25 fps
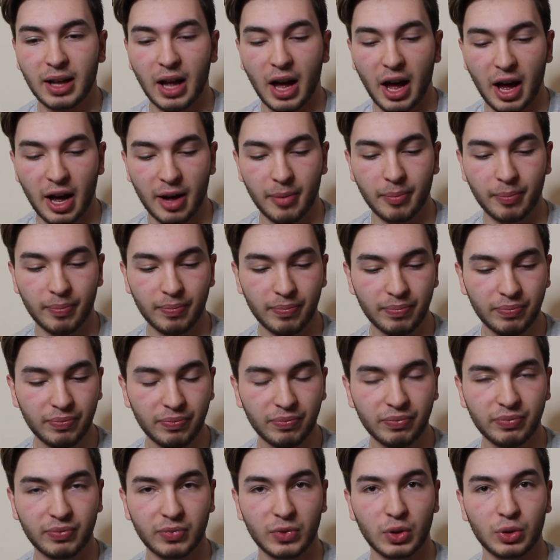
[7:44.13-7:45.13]

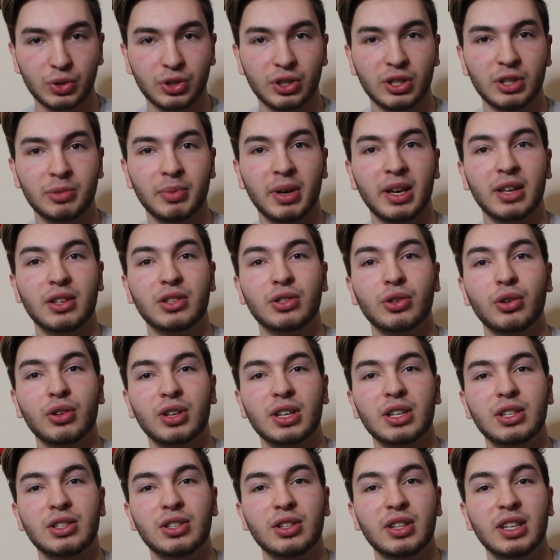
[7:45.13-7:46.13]

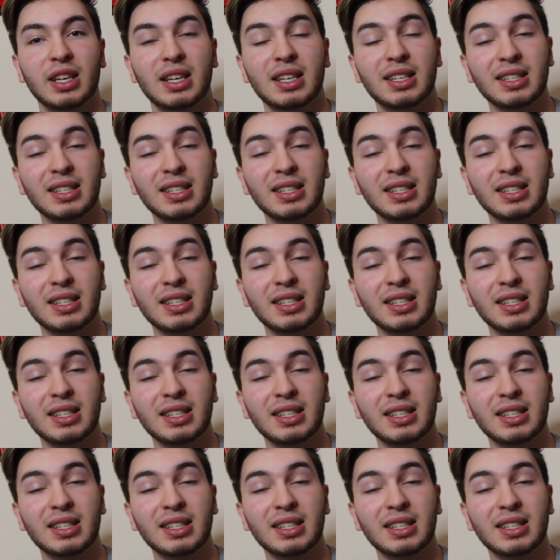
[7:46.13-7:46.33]
talking to the